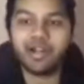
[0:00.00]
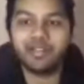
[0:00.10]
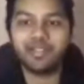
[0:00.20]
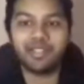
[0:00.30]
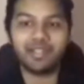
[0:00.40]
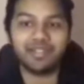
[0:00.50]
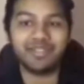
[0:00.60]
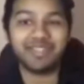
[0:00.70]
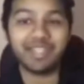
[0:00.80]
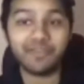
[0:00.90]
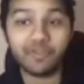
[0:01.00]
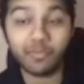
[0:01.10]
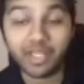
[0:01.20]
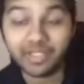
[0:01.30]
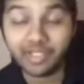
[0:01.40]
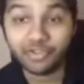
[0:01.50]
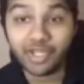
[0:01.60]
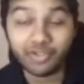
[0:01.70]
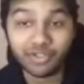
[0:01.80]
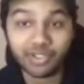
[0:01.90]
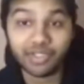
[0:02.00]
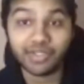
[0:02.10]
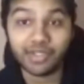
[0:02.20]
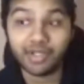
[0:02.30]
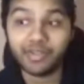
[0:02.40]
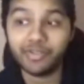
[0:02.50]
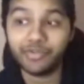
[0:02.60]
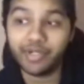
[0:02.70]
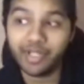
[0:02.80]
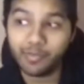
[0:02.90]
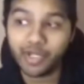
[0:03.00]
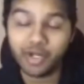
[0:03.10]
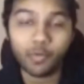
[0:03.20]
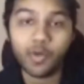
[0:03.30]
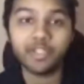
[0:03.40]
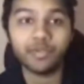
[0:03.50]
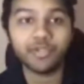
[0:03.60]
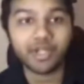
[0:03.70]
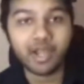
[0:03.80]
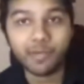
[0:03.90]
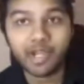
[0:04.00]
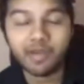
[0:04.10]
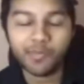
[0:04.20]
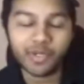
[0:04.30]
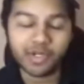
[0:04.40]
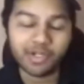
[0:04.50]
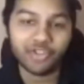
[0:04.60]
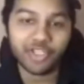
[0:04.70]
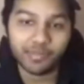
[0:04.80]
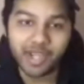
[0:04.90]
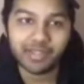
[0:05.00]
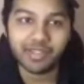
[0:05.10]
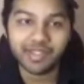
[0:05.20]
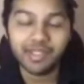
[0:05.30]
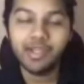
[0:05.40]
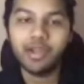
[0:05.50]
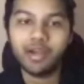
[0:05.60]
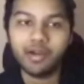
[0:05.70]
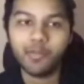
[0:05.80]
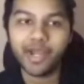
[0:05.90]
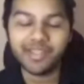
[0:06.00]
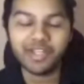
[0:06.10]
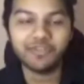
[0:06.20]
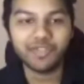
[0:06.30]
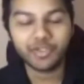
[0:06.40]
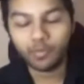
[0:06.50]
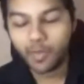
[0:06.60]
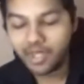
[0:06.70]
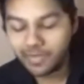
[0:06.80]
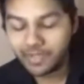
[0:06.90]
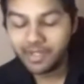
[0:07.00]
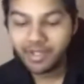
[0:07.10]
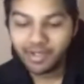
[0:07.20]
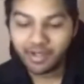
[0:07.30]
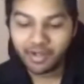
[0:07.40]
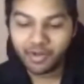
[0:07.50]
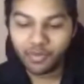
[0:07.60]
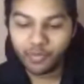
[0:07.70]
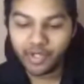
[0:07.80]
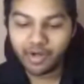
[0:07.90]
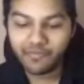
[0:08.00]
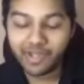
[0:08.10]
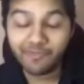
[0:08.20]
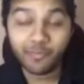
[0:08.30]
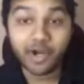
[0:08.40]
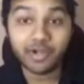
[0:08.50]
currency is on 7+ exchanges. The 3 bigger ones which are coming up by the end of this month. We have